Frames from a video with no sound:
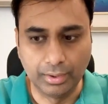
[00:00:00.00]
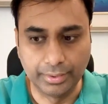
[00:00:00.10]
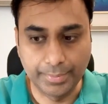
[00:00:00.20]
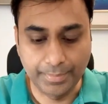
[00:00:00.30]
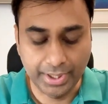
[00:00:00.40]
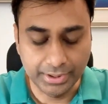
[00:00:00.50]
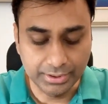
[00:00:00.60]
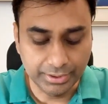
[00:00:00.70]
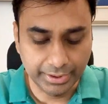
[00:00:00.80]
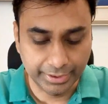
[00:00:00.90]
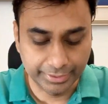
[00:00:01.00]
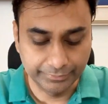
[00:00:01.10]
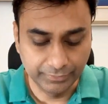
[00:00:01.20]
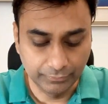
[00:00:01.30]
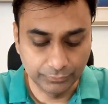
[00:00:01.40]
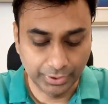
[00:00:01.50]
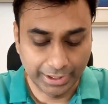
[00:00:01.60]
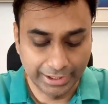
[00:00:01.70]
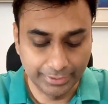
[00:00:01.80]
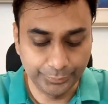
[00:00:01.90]
A remainder theorem would
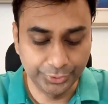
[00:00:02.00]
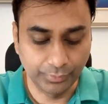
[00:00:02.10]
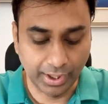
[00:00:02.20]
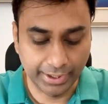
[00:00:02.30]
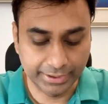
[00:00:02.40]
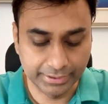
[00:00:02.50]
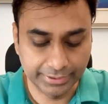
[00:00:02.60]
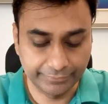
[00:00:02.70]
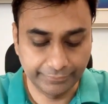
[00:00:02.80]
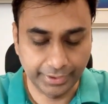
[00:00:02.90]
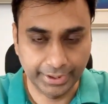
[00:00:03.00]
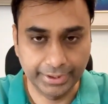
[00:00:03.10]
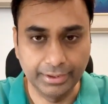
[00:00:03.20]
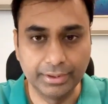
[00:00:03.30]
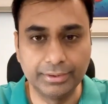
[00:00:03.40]
help you identify